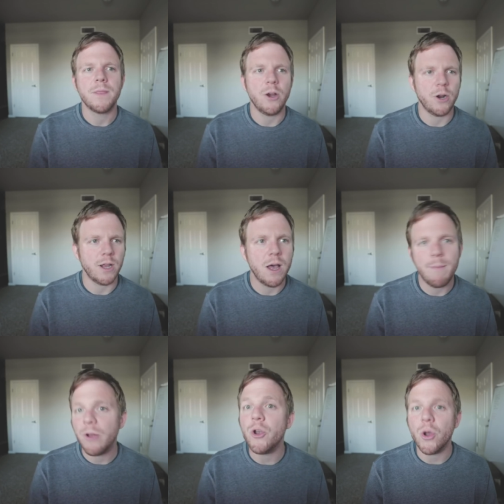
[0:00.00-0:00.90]
That you're going to
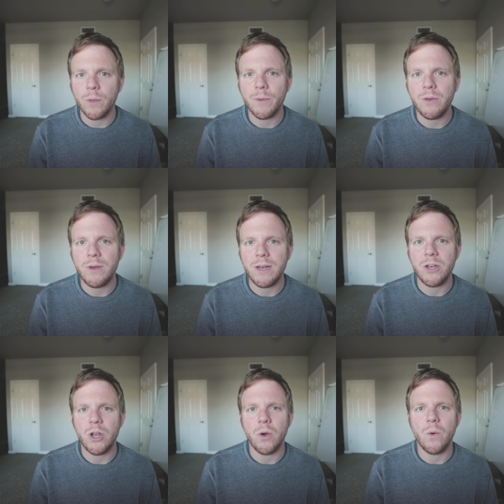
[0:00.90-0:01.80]
come out knowing what you need
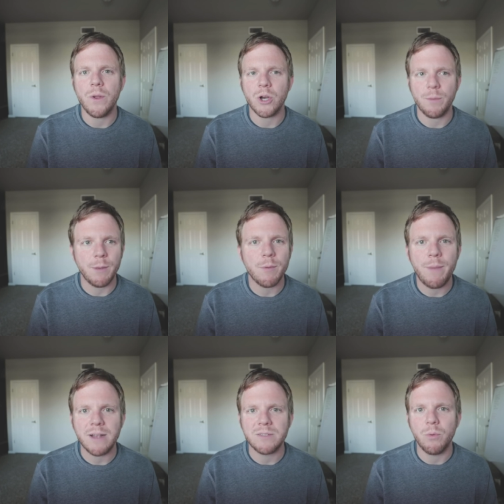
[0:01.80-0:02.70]
to know and you're going to be able to
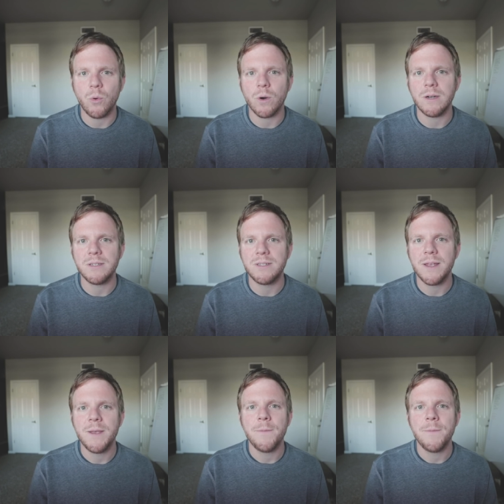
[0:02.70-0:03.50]
pass boards